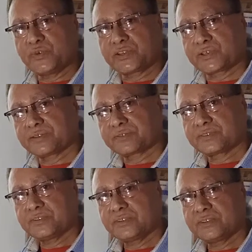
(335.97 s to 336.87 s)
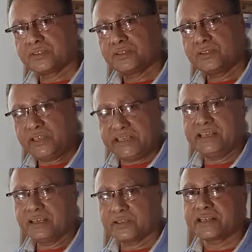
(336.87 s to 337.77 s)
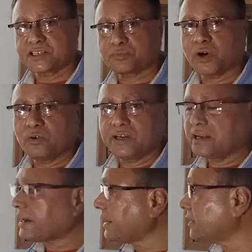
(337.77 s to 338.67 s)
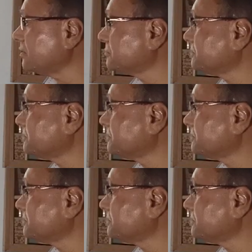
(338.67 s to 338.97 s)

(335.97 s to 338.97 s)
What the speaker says: with E, that is vowel, and